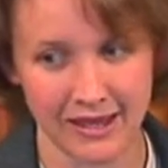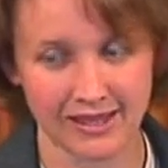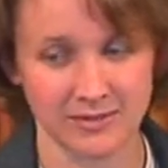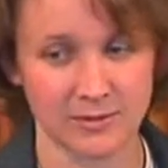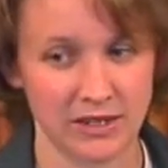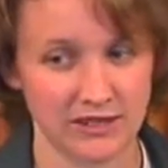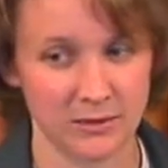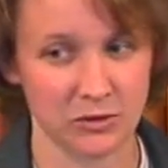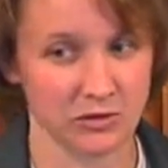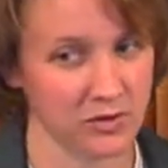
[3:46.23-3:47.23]
as being
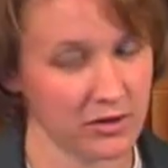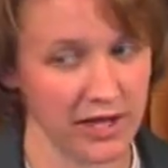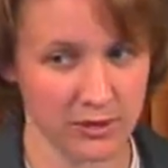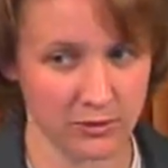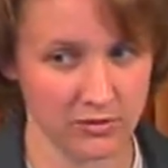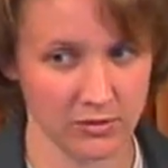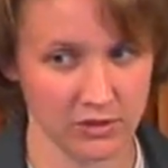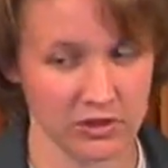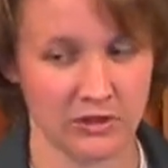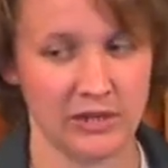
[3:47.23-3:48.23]
someone who was very
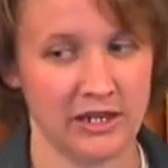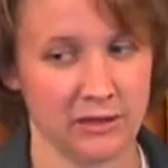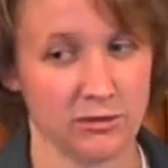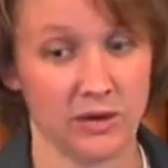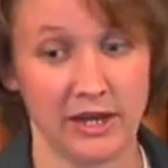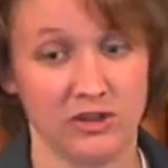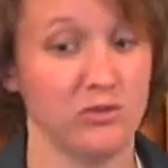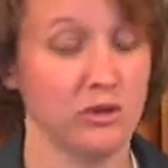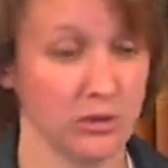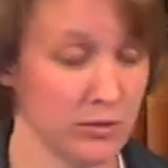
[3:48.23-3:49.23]
counter-revolutionary and therefore had to
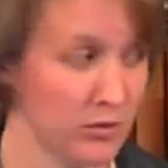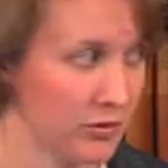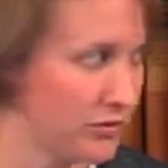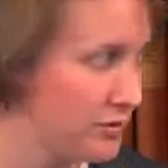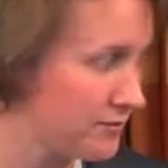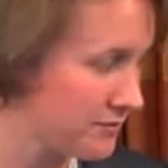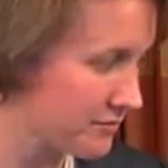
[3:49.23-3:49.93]
be removed.